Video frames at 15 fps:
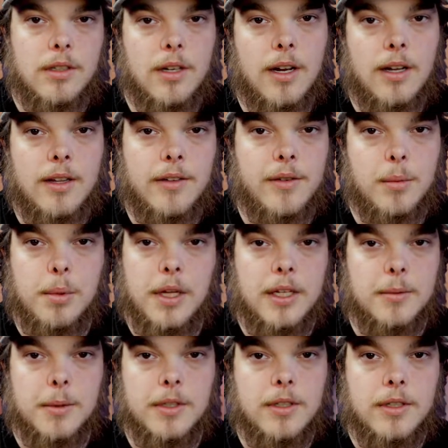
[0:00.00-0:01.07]
I love the
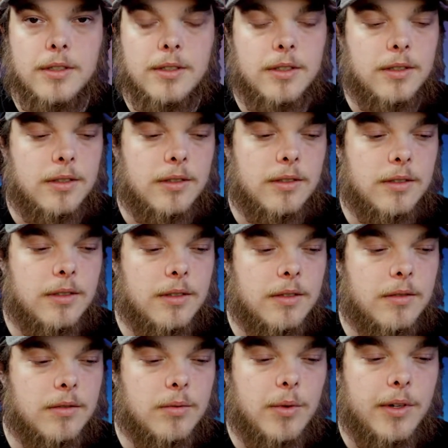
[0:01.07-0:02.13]
plasma edition.
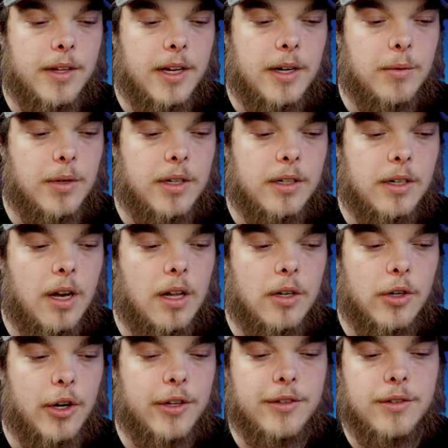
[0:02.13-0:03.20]
It's one that I want to
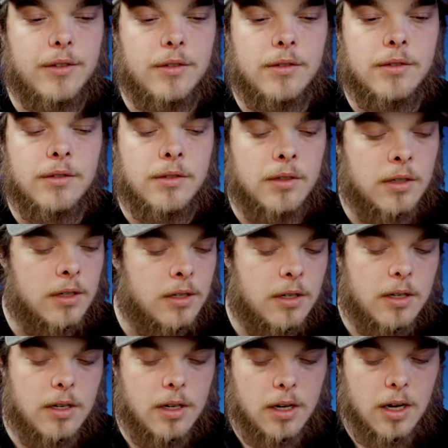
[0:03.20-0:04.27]
color on.
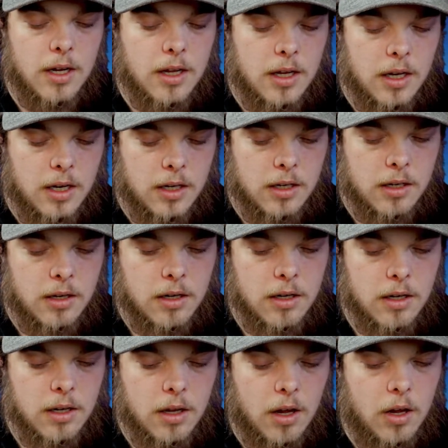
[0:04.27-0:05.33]
And then
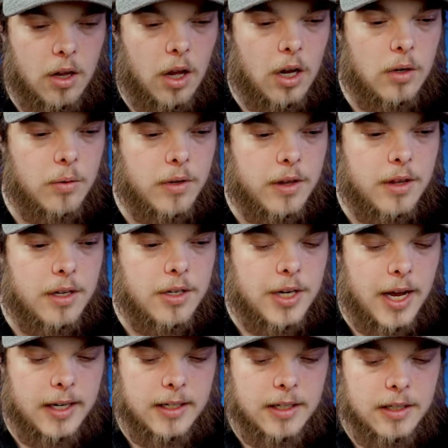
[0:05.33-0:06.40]
along with the
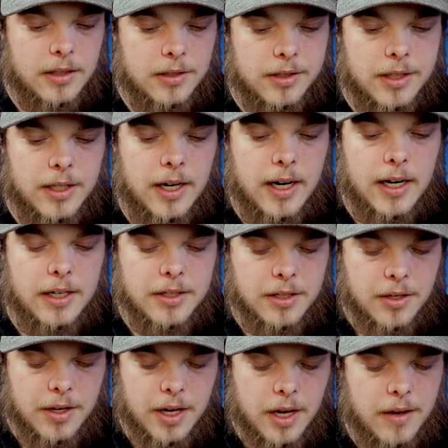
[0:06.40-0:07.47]
Jack Nicholson, I
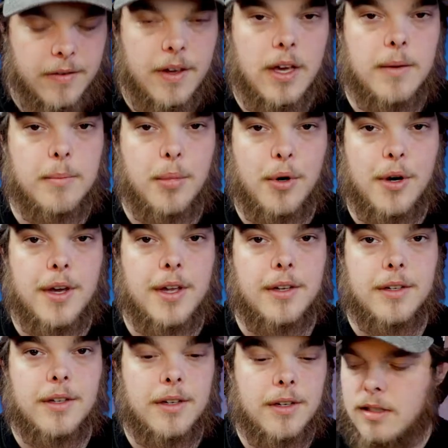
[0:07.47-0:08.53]
also have a print.